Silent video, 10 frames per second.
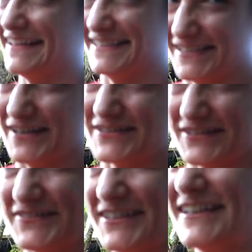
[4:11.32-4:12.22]
like starts
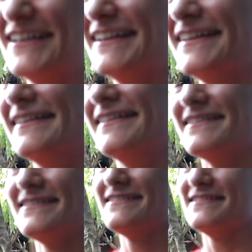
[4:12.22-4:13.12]
over
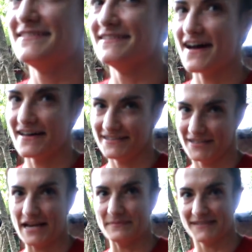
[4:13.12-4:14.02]
not a
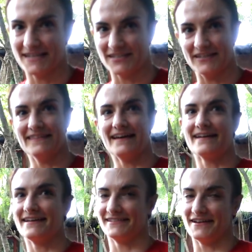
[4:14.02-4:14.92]
jam session that
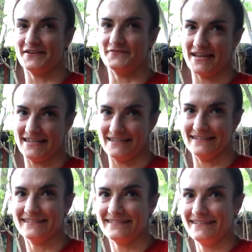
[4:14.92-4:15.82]
guy's not invited
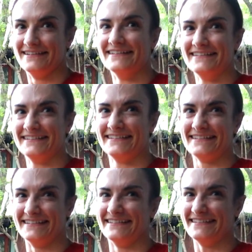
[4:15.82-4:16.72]

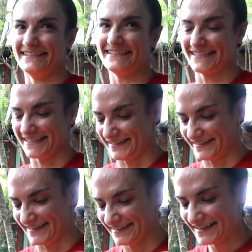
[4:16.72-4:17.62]
he's,
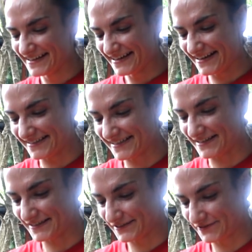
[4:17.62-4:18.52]
gonna, he's
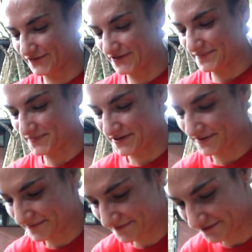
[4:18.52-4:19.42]
gonna screw up your
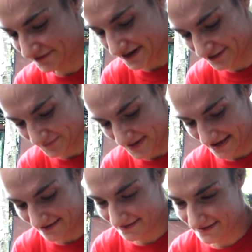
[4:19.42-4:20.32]
garage
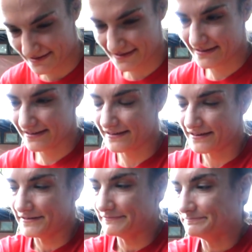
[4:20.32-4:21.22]
band
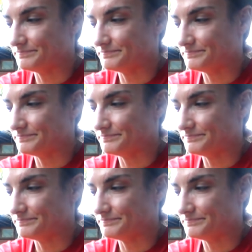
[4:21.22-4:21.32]
um,